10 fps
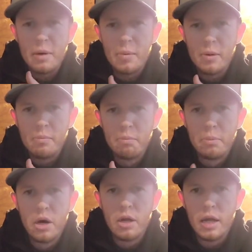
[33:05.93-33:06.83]
maybe
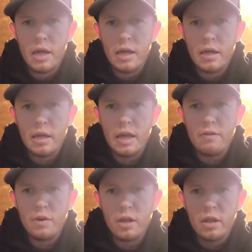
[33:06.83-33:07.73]
Monday
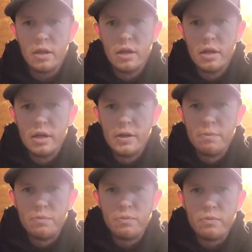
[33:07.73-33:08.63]
evening
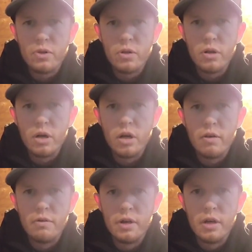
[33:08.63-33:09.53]

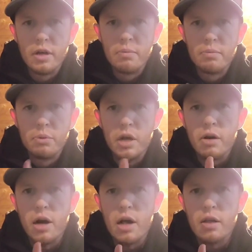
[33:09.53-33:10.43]
of
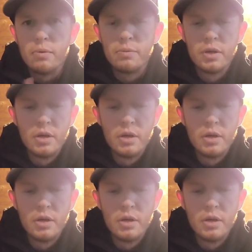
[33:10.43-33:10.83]
Dale Hollow.